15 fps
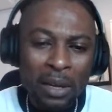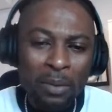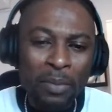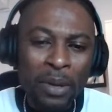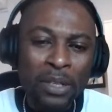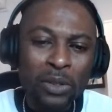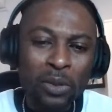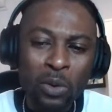
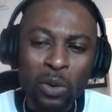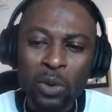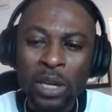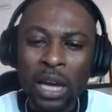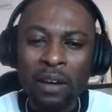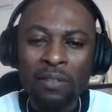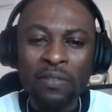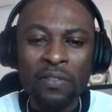Make sure
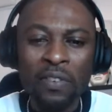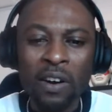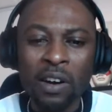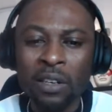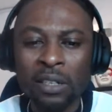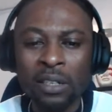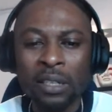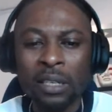you have
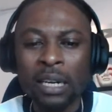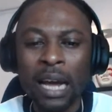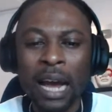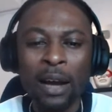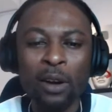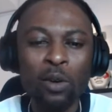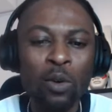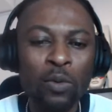fun.
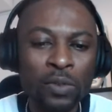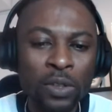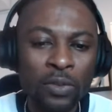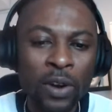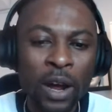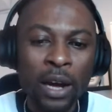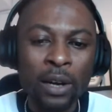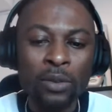I goofed
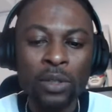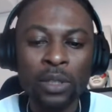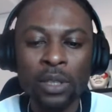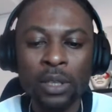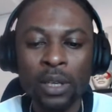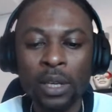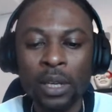around.